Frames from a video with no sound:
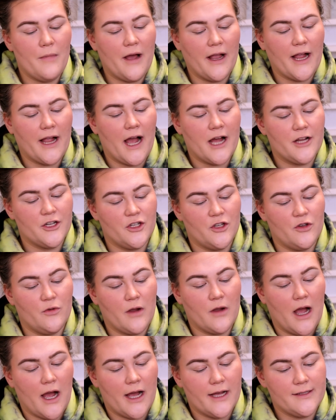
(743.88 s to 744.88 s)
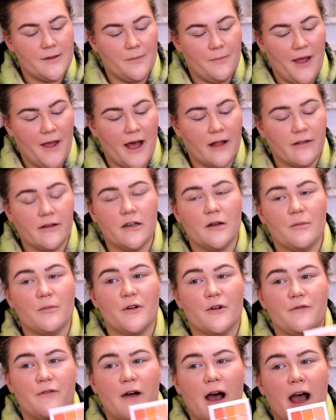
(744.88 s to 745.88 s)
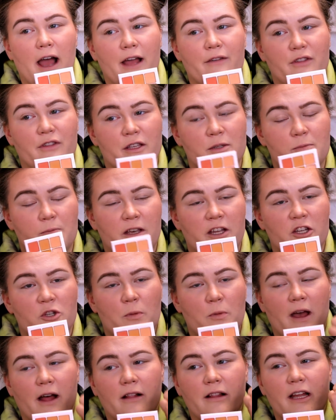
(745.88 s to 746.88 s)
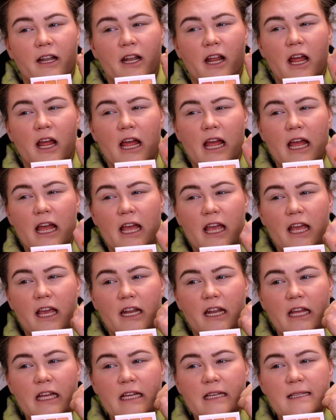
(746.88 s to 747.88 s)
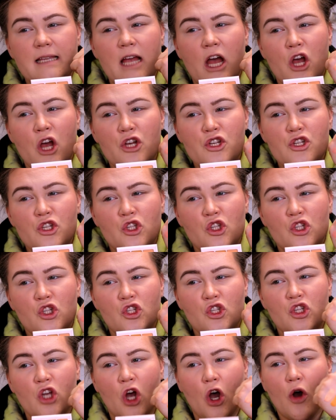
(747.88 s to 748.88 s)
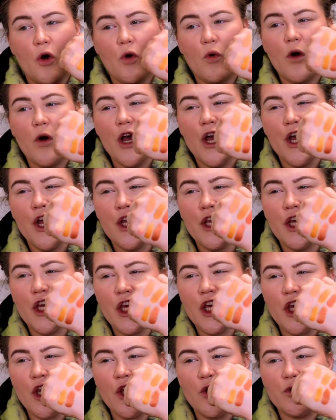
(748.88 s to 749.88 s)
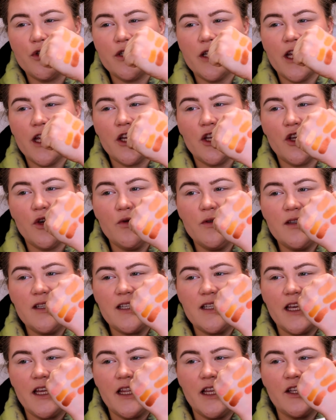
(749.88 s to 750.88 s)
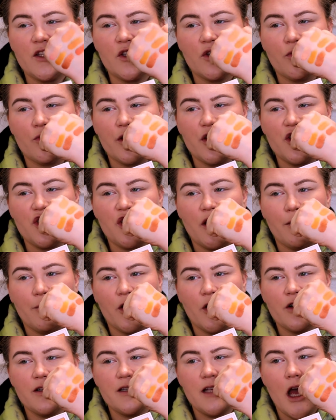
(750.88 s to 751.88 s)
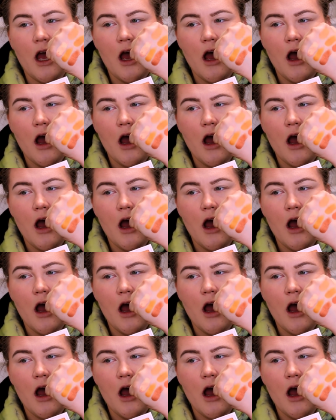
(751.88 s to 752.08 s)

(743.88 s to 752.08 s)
my gosh, you guys, palette number five, this peach palette, it is so cute. Can you see these three shimmers?